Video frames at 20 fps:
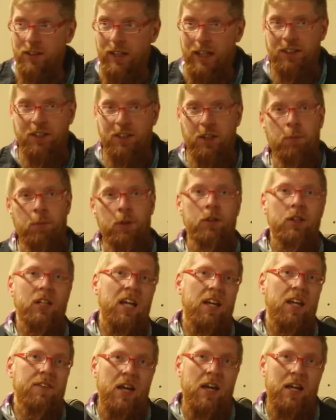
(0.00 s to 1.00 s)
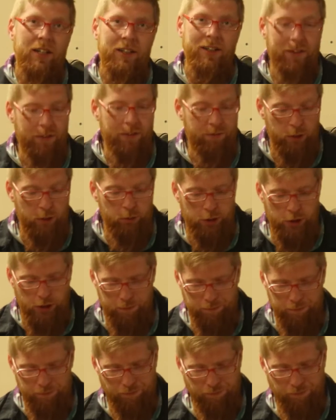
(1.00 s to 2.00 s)
and communicate that into the
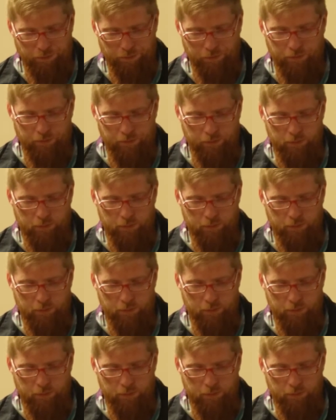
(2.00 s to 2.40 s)
future.